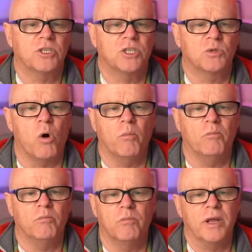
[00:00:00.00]
which is
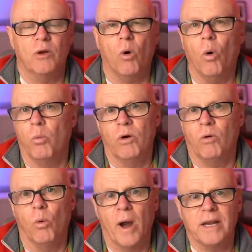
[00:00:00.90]
what we're
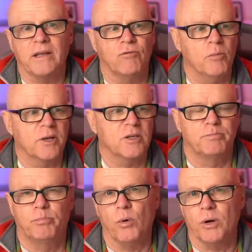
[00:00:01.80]
all waiting for, because
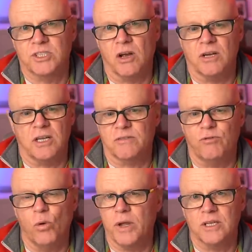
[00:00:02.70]
boy, Sony, it's
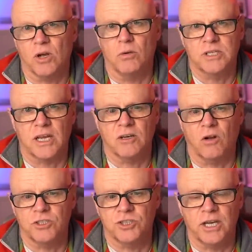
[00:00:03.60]
4 years old
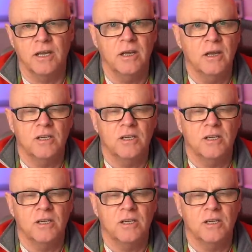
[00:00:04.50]
technology,